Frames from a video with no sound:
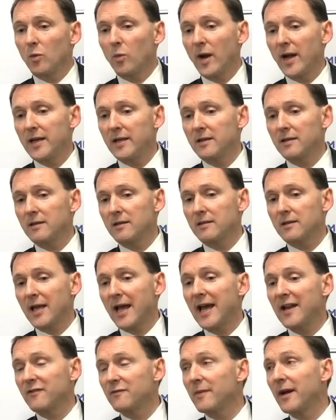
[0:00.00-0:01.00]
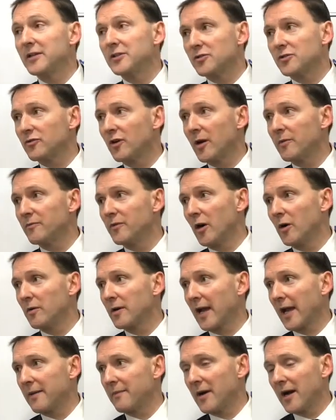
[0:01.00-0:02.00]
When the head of major crime role
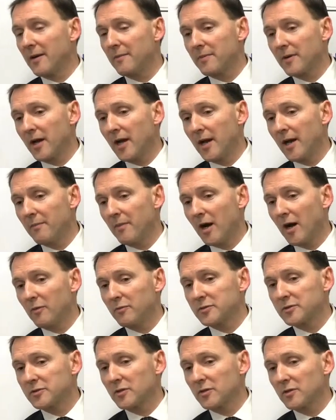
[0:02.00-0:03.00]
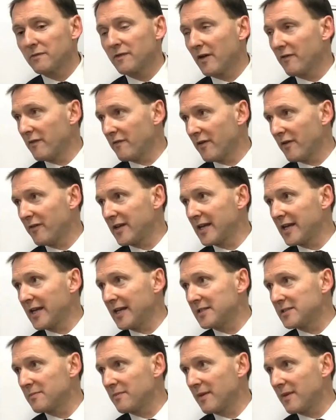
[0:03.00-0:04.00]
came up, um, I was very, very
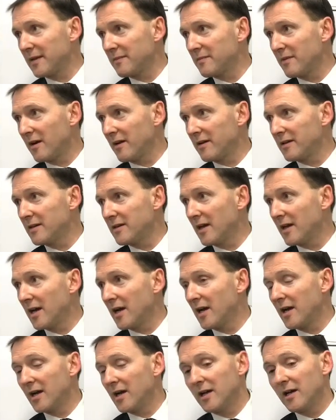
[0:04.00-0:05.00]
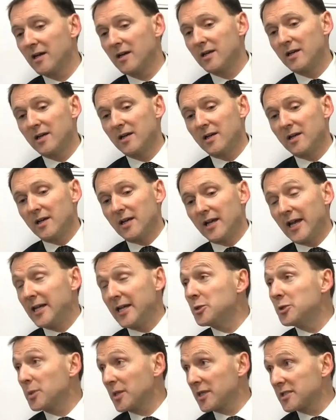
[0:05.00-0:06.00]
keen to make my uh,
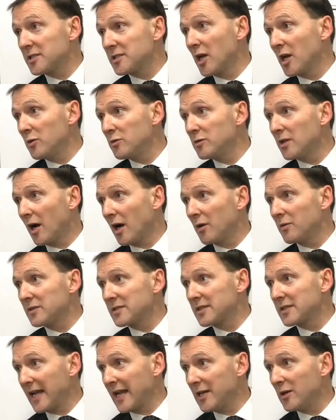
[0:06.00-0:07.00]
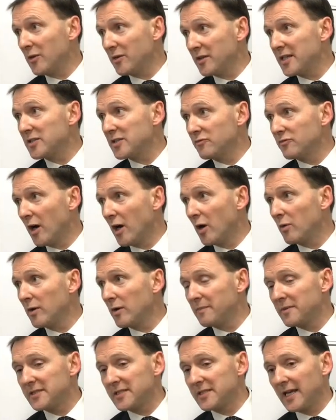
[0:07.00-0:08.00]
interest known that I was keen on this role
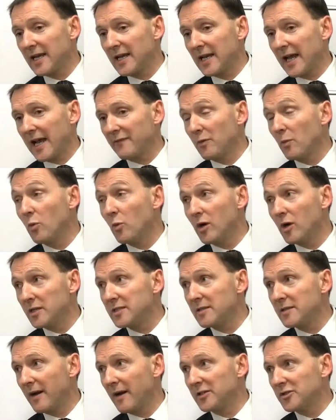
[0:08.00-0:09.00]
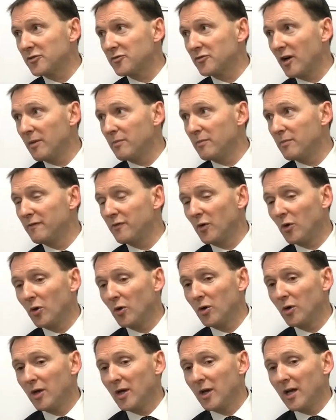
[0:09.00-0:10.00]
in particular, having worked in major crime
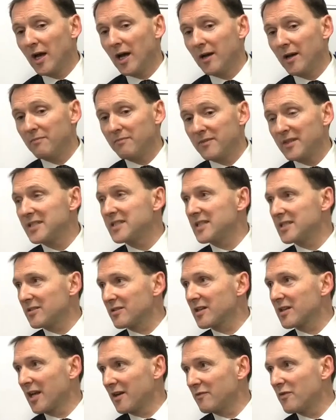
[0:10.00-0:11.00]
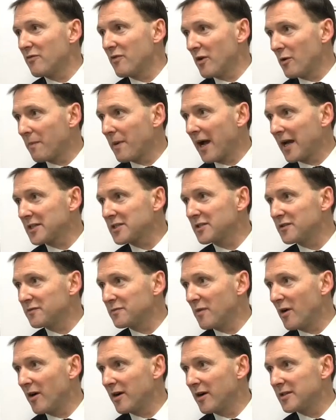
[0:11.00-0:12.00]
before. Um, this is a kind of a real passion of
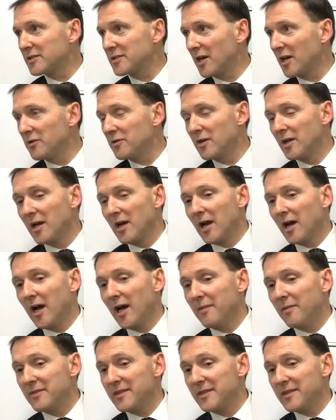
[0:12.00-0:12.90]
mine. So um,